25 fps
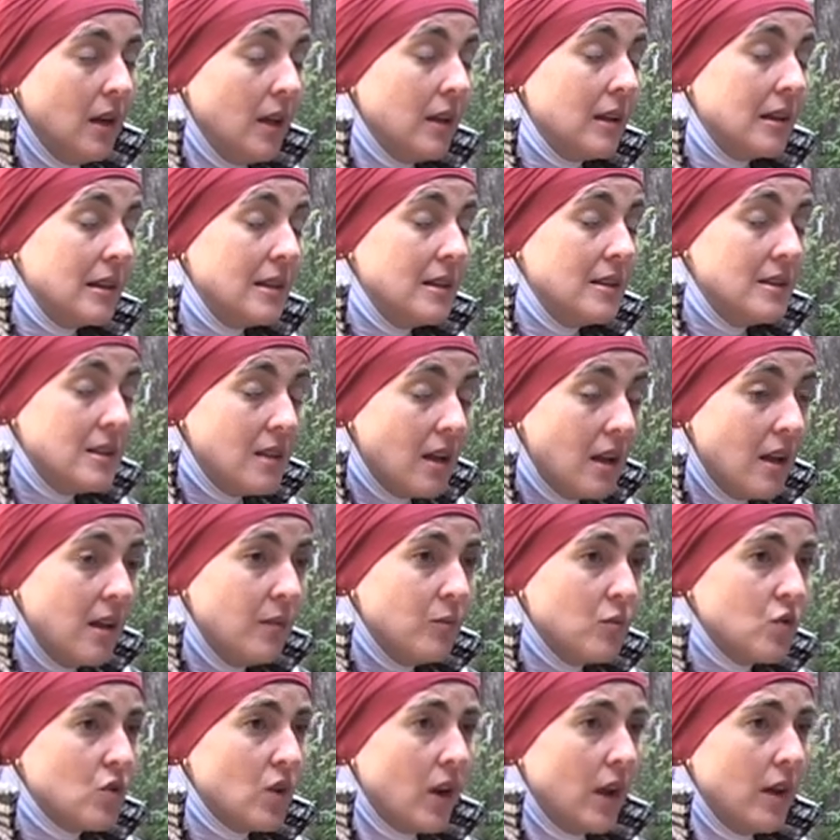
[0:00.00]
at least I
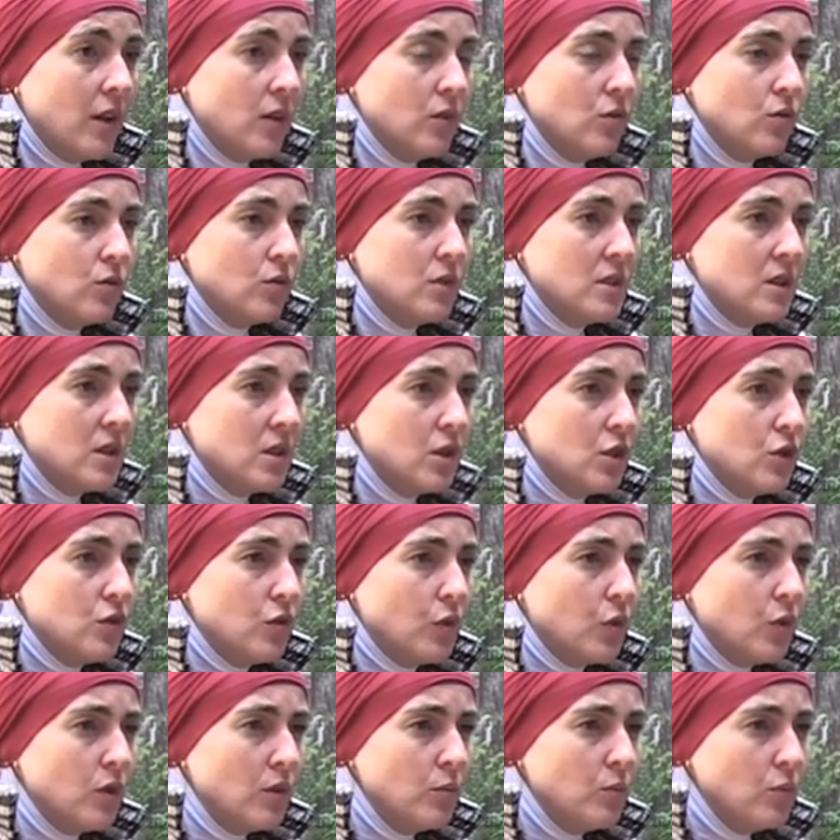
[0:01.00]
am trying to search
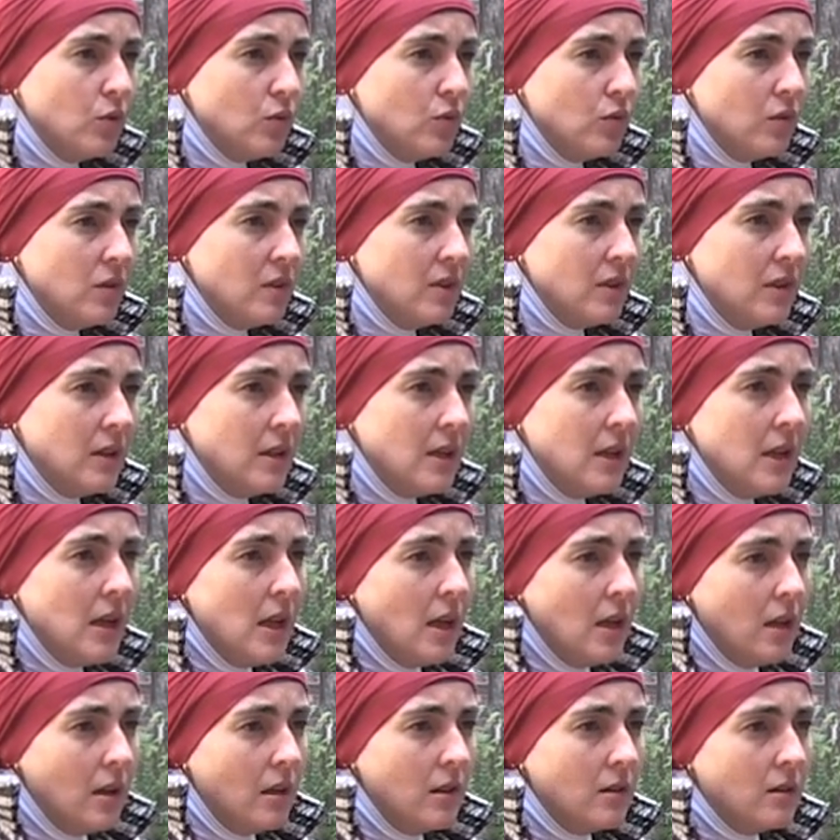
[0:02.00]
for the beauty
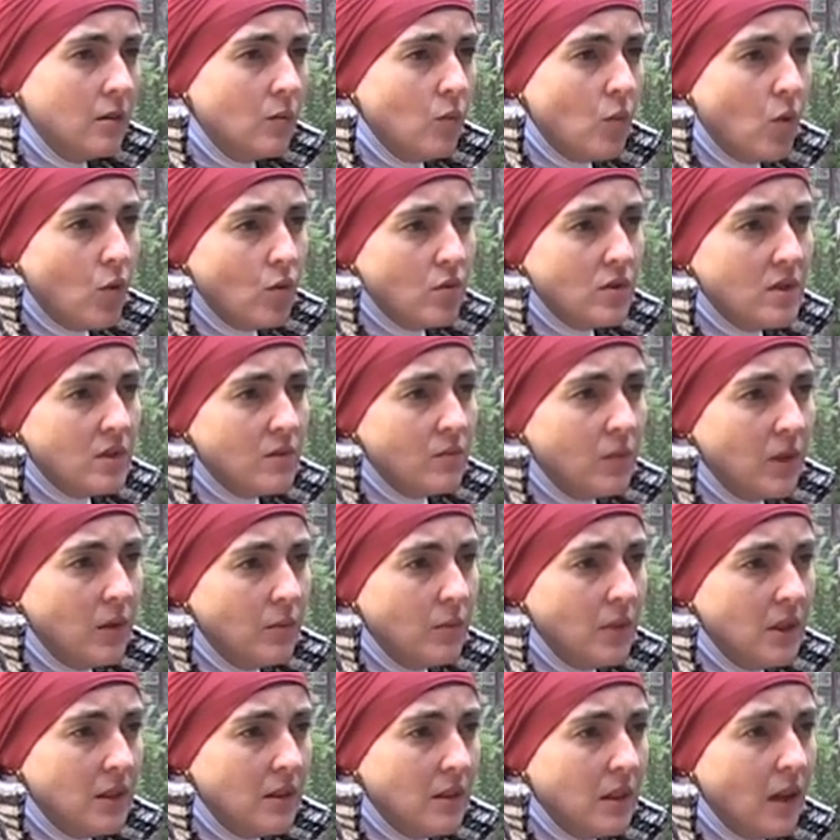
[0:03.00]
in the most
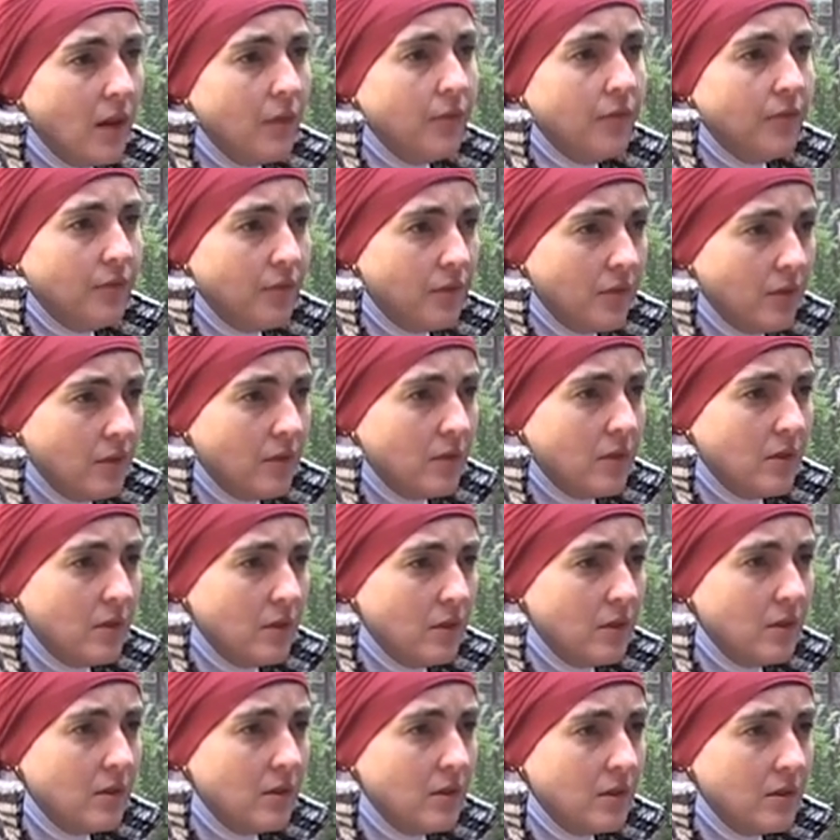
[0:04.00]
maybe tough
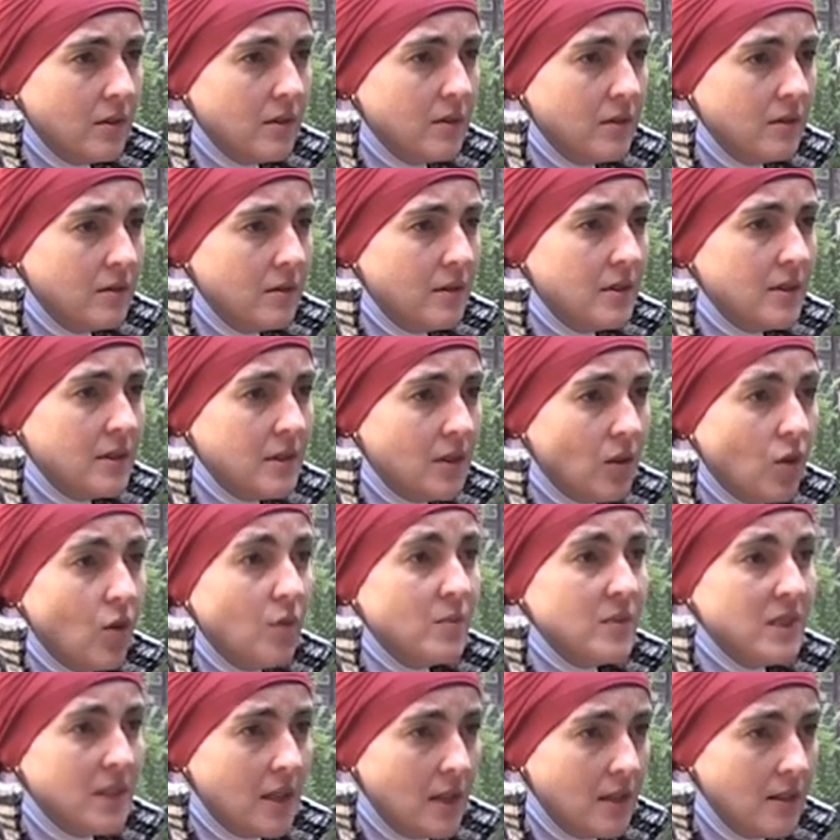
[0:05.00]
uh,
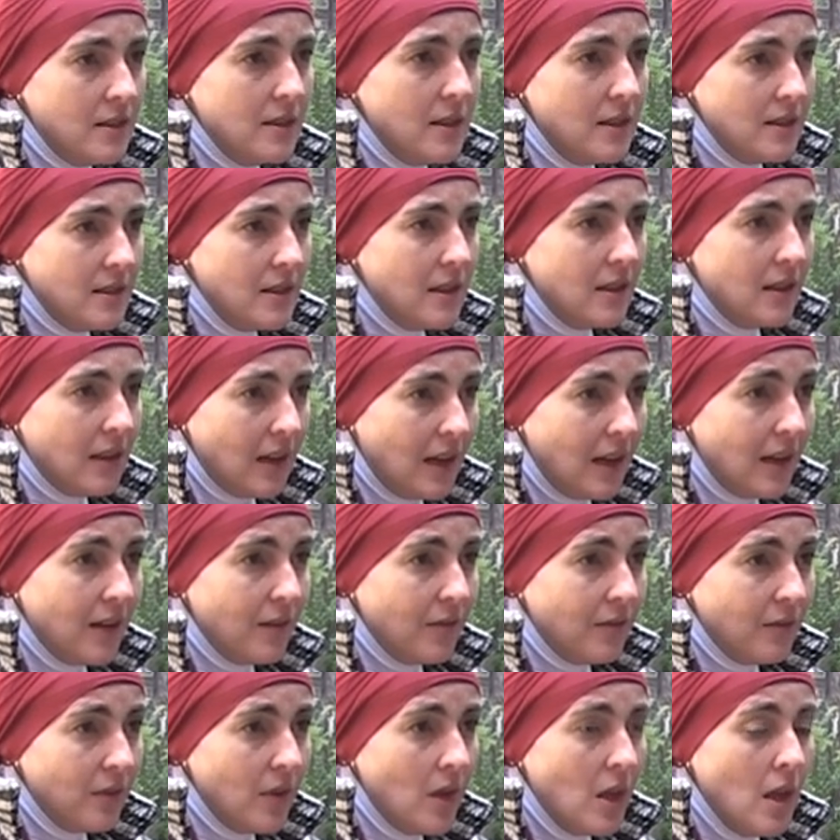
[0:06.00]
circumstances in
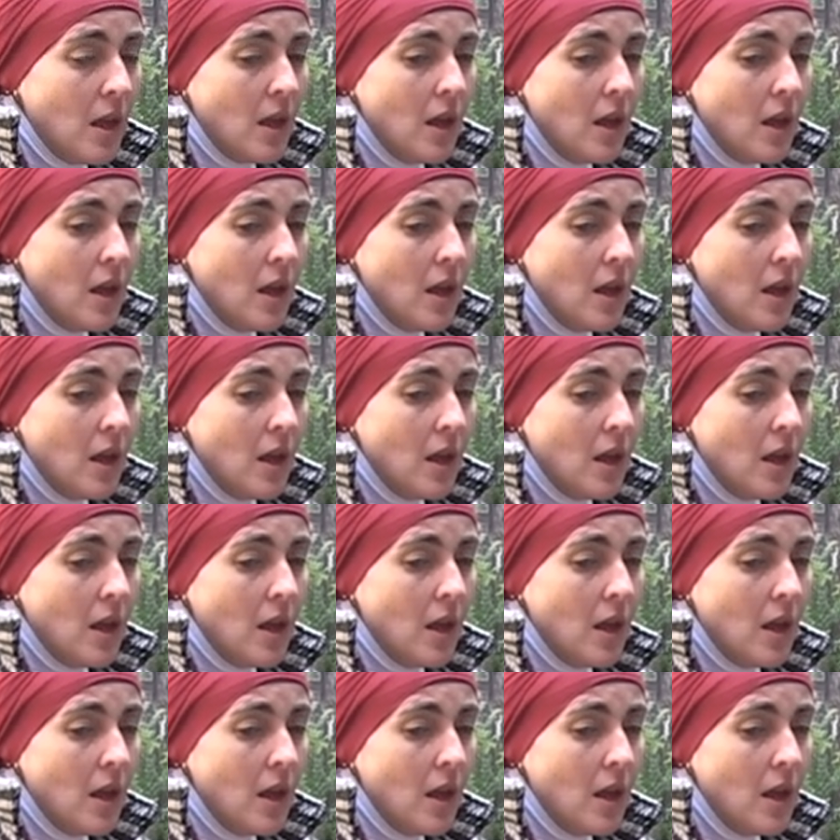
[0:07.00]
life.